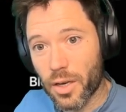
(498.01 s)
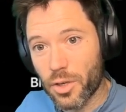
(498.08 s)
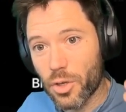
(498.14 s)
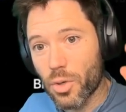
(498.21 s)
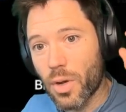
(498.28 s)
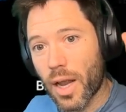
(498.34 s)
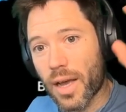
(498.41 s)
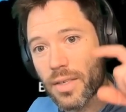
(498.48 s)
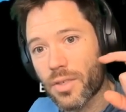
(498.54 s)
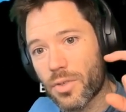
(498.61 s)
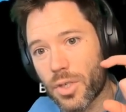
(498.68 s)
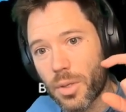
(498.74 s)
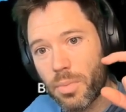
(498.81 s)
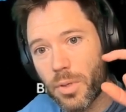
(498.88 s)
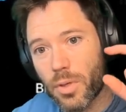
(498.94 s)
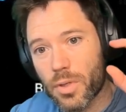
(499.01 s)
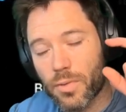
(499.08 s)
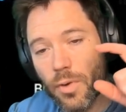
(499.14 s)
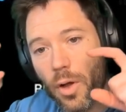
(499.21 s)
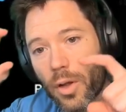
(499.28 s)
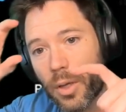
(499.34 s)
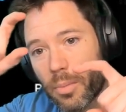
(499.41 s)
a new class of GPUs
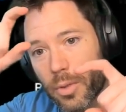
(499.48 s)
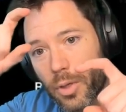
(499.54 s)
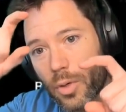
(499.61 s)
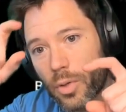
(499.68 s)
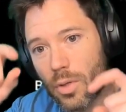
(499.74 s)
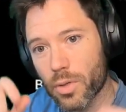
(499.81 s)
falling below